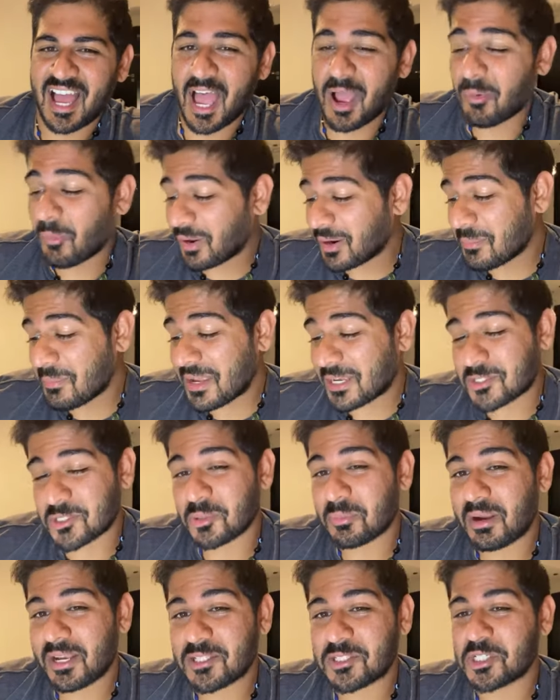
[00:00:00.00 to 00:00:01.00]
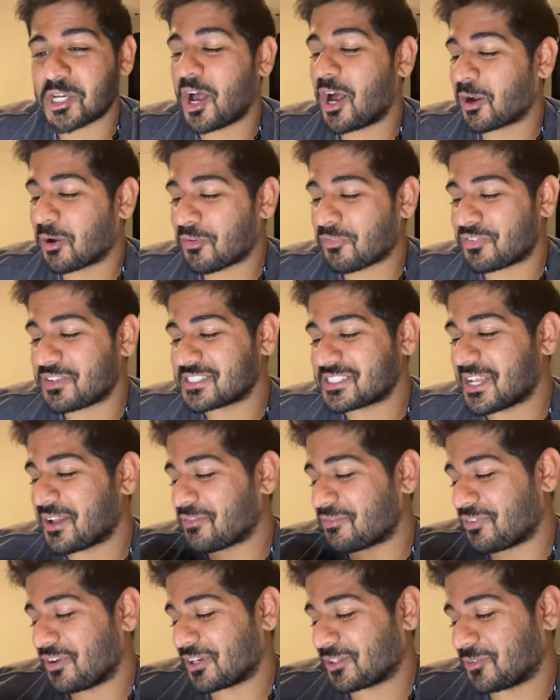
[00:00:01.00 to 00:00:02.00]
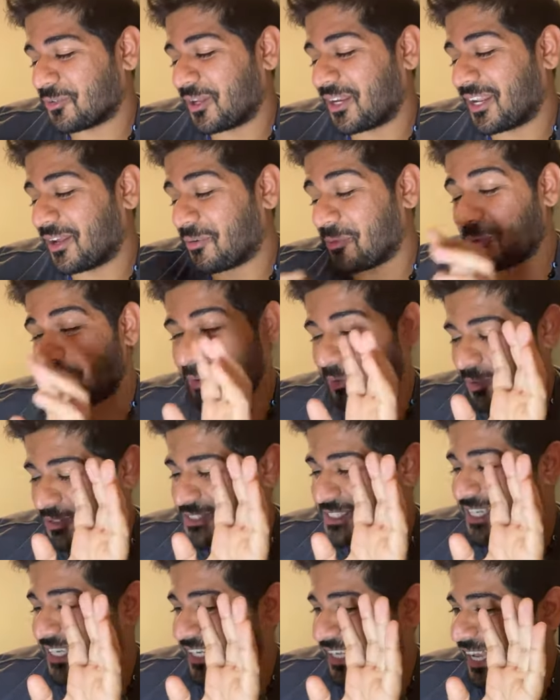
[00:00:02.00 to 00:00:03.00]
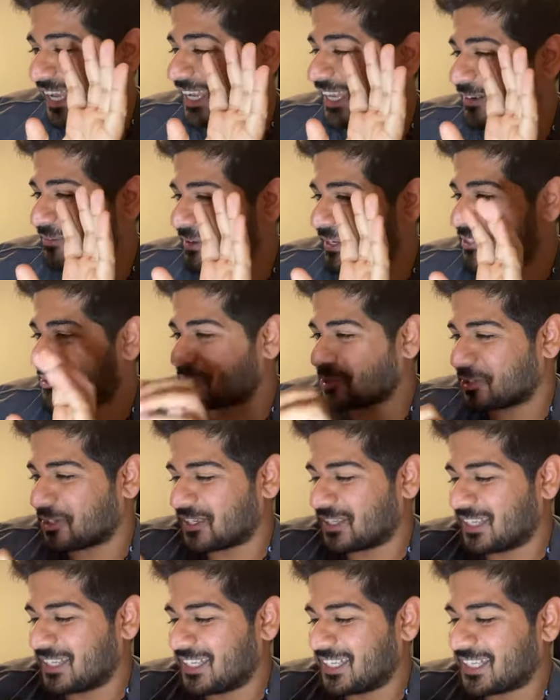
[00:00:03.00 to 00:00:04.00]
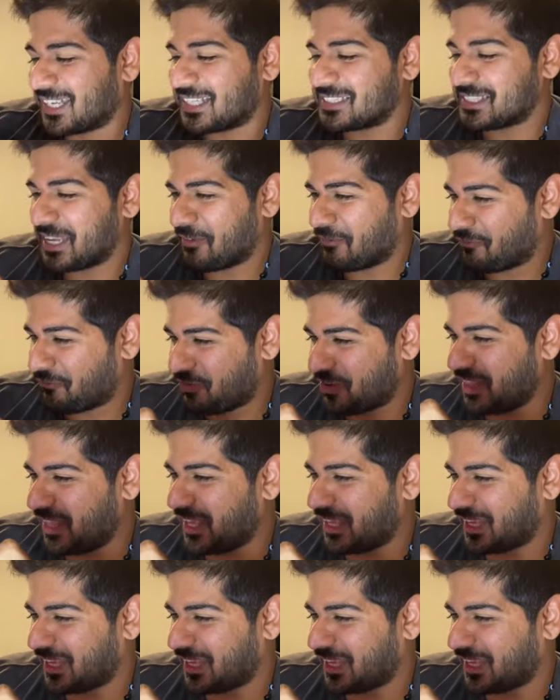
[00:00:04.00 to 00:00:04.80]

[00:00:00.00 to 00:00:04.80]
I want to make sure my geography is not fucked right now. Wait, 1 second. I got to make sure. Because I feel like...